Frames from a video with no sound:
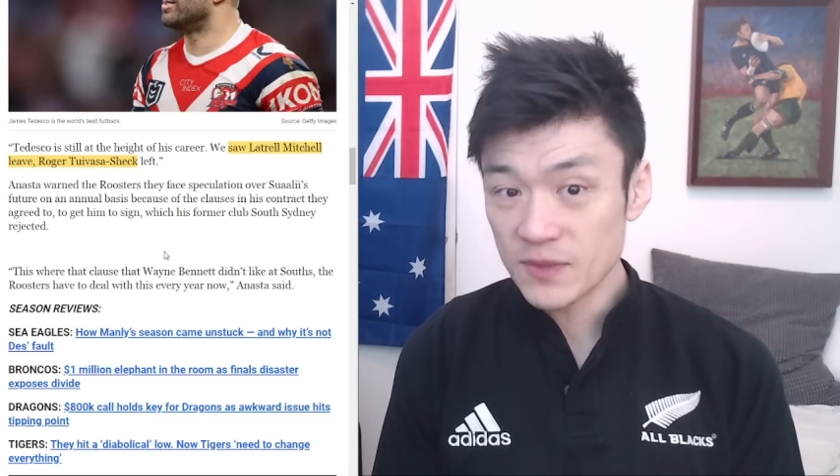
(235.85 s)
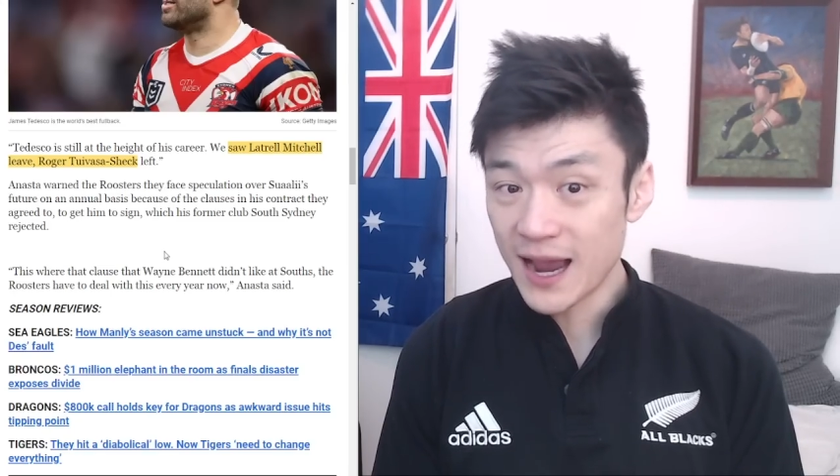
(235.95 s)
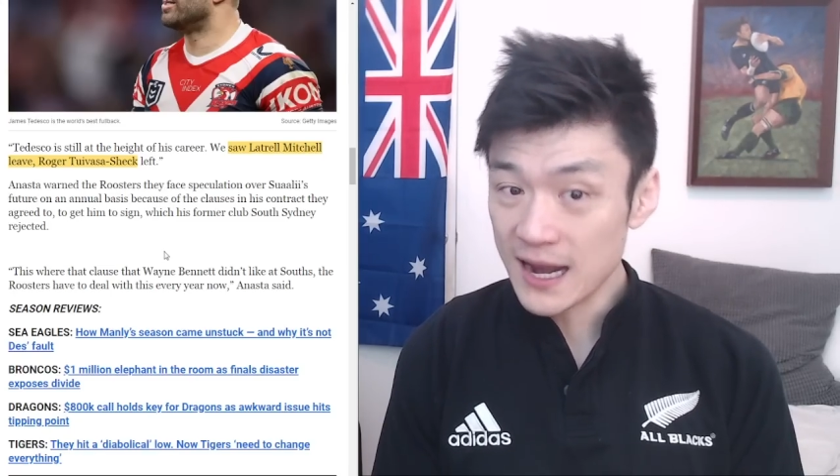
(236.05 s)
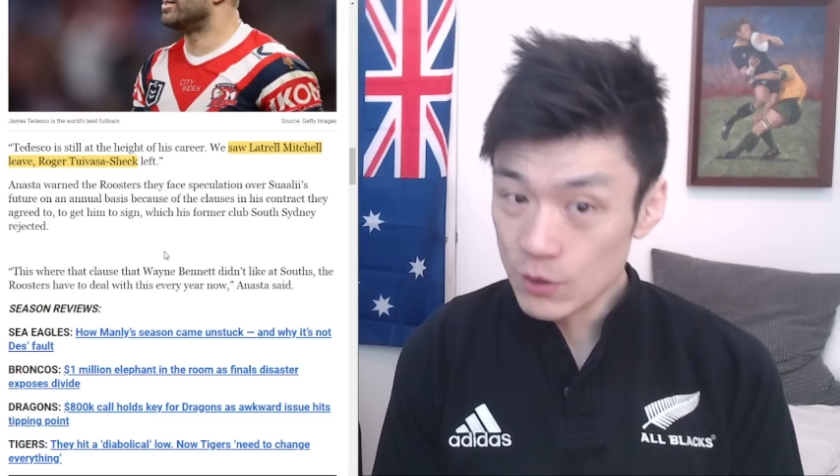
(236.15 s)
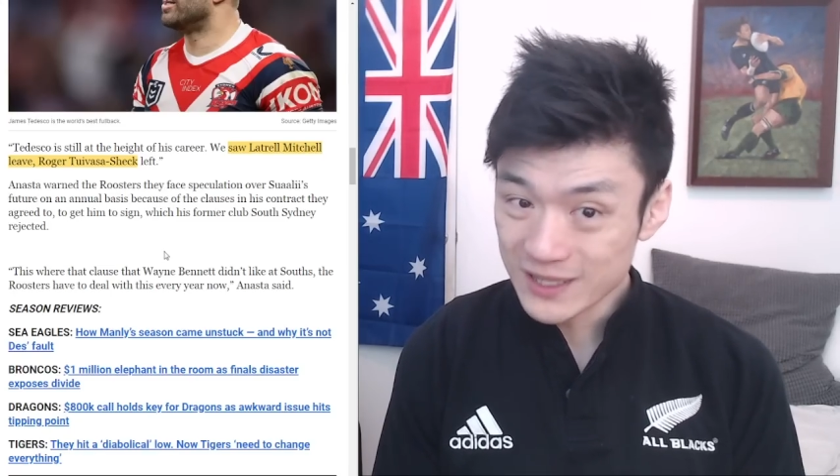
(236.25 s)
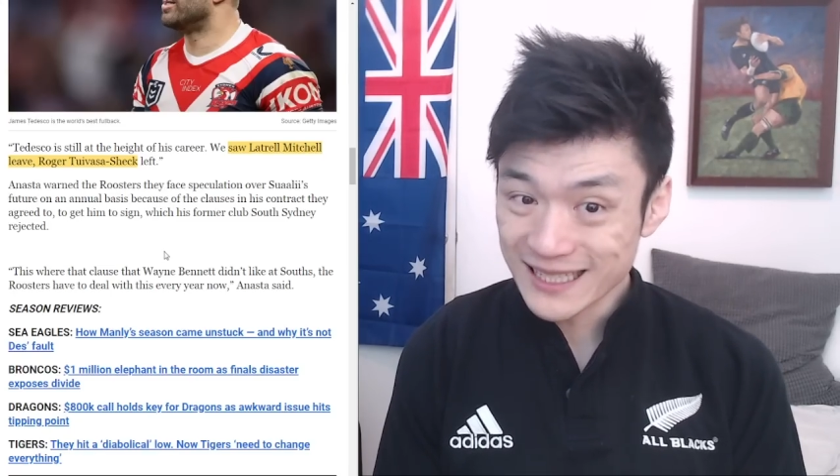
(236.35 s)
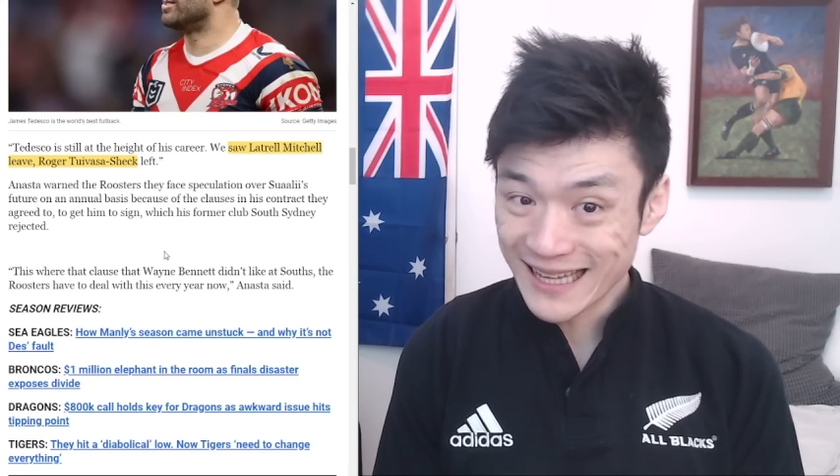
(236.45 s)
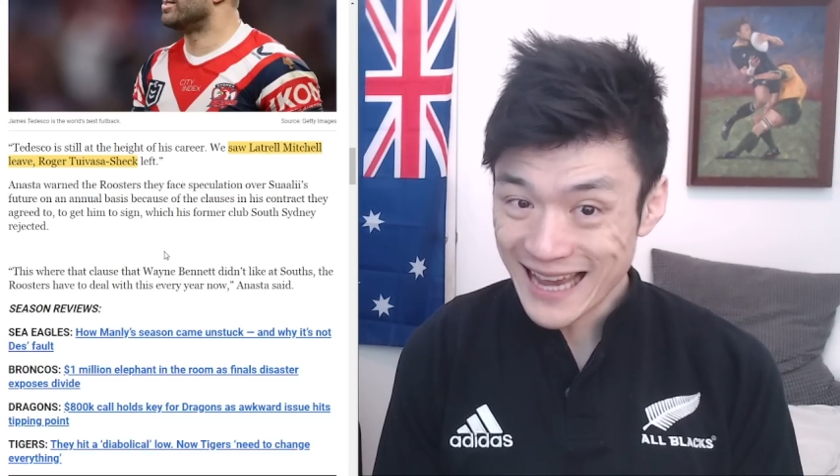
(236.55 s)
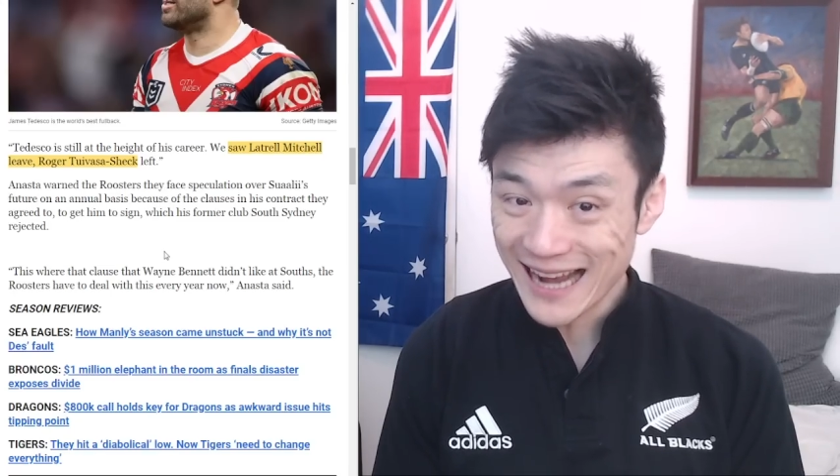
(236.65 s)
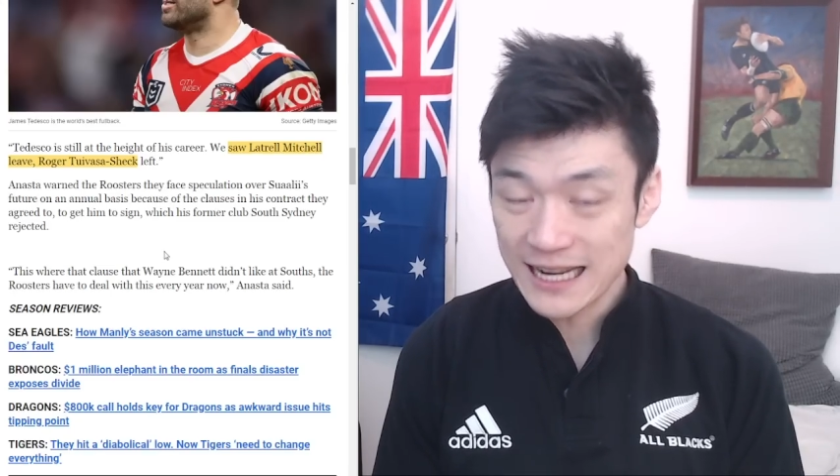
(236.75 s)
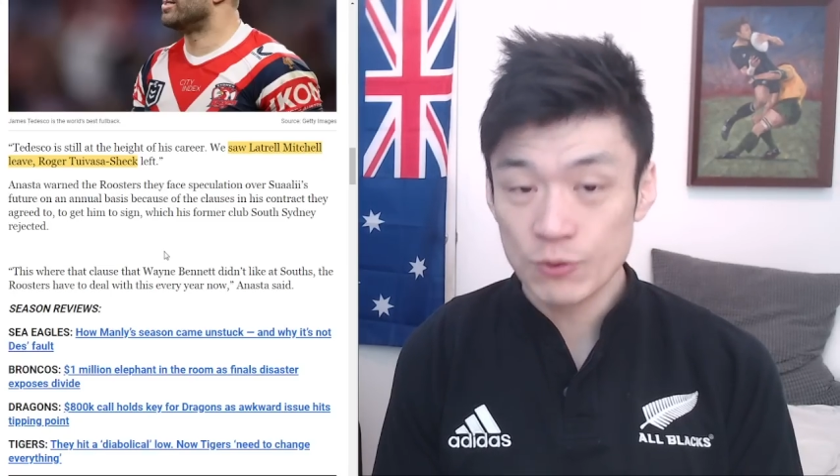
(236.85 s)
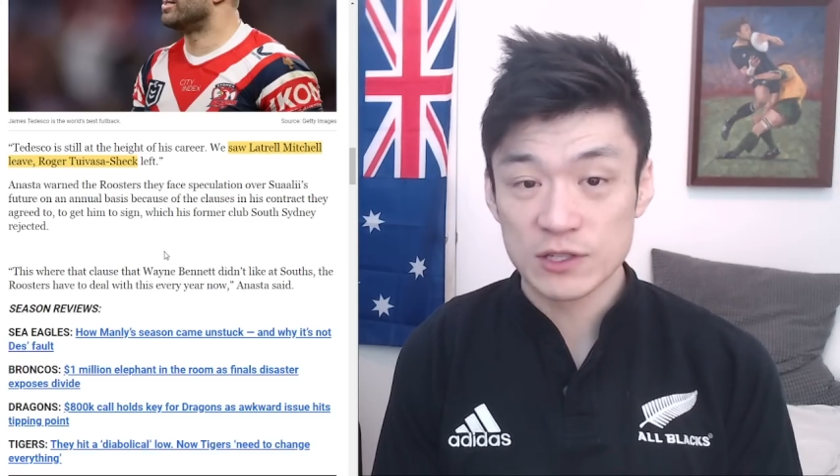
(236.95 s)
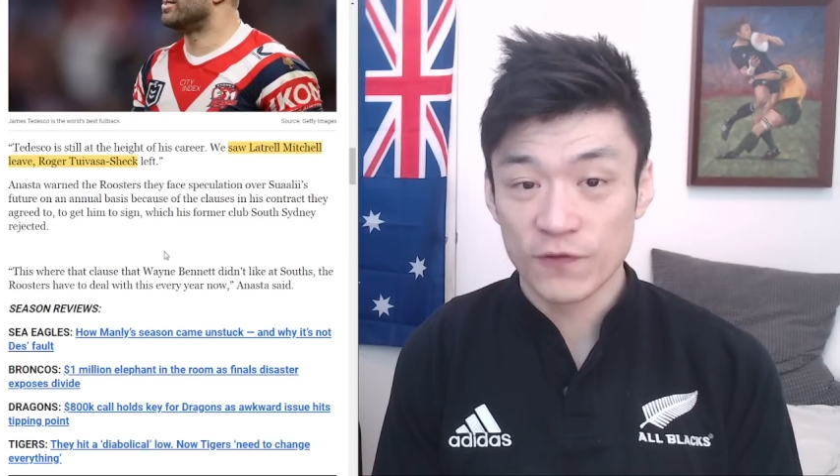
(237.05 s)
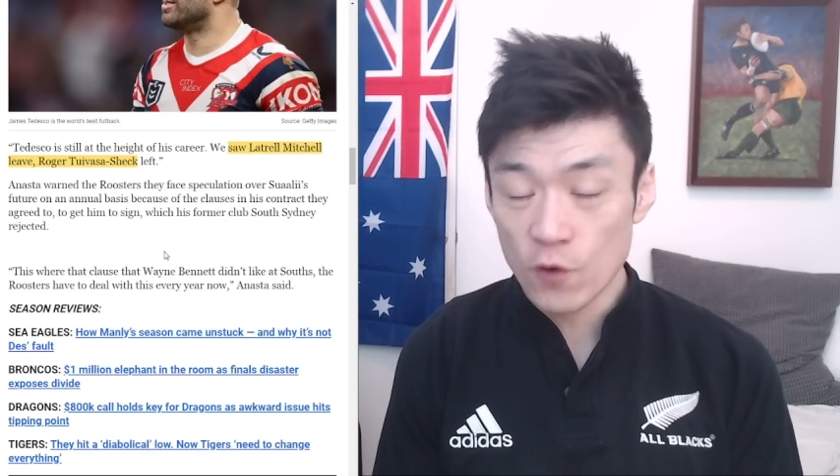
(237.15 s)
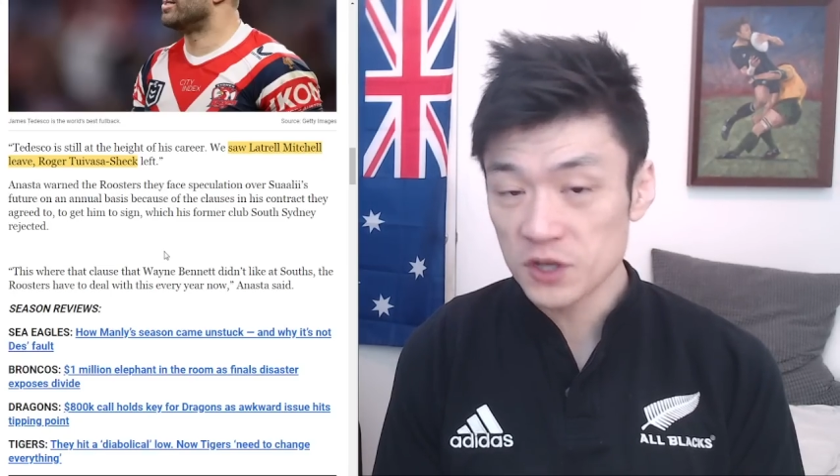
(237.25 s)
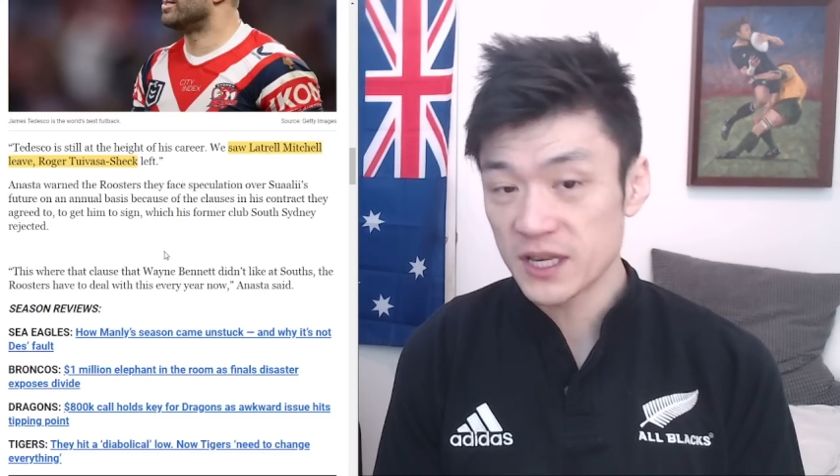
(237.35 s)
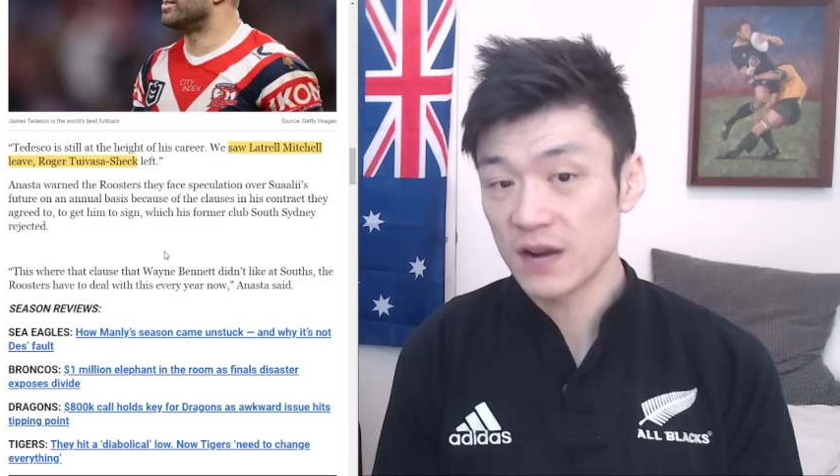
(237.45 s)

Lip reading: and he was forced out